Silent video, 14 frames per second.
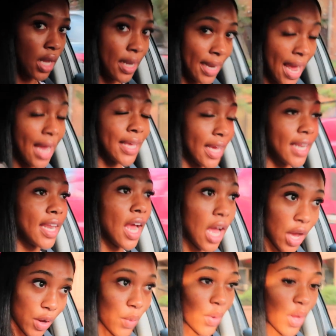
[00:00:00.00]
Now you
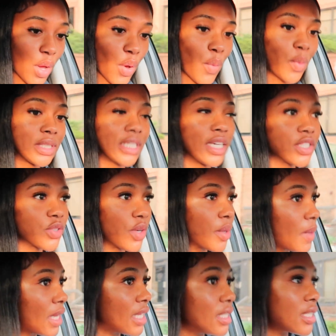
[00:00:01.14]
know what territory
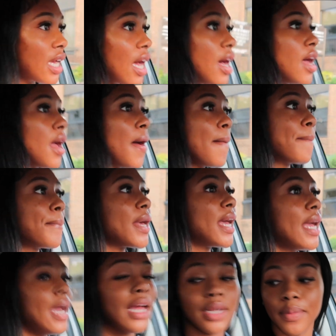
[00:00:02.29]
we in, child.
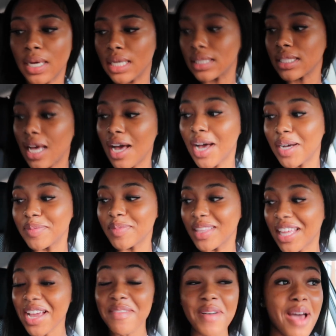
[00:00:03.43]
But anyways, look
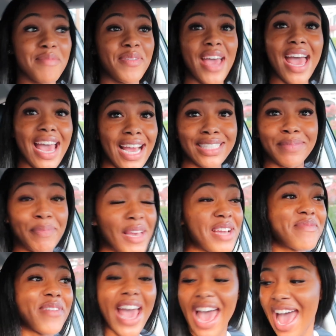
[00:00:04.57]
at my bags.
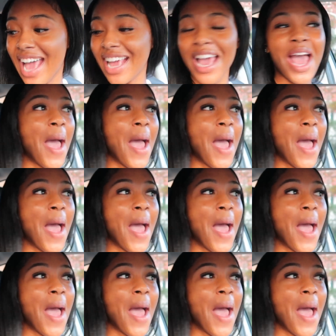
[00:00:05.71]
Big bags.